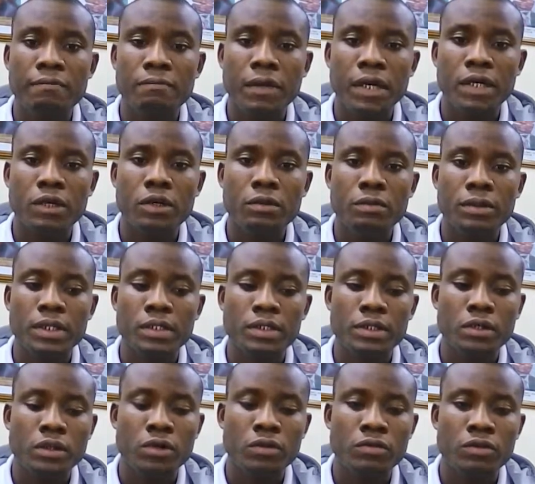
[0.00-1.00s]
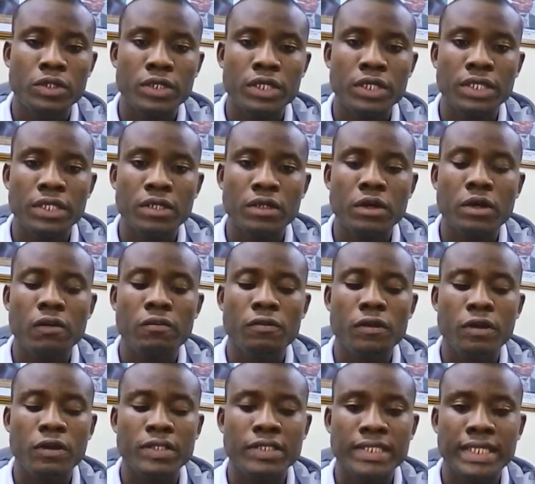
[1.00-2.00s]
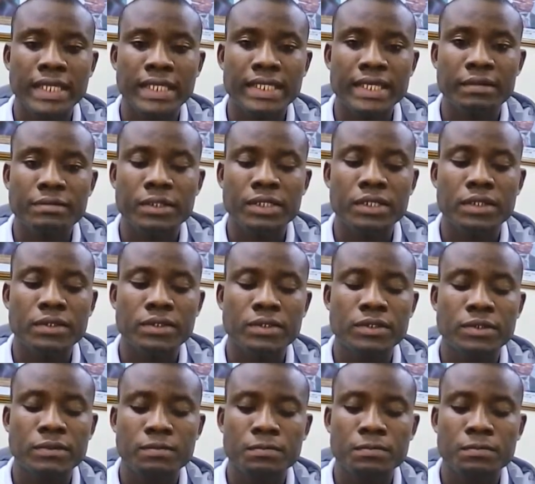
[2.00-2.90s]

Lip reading: backup and recovery of our data because